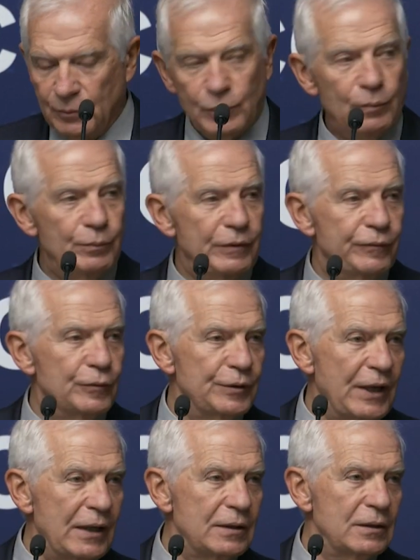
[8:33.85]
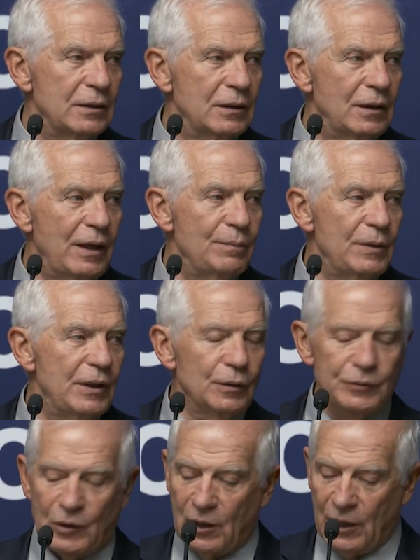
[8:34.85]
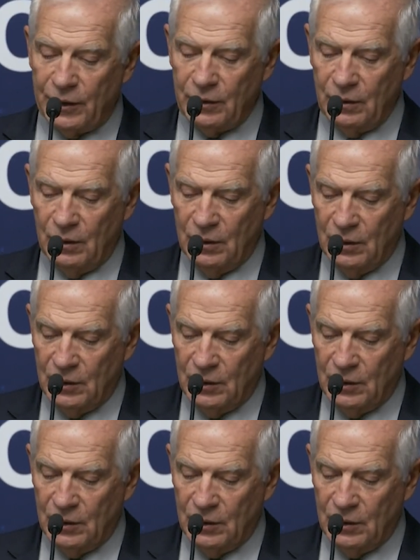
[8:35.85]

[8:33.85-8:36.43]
but before that, let me underline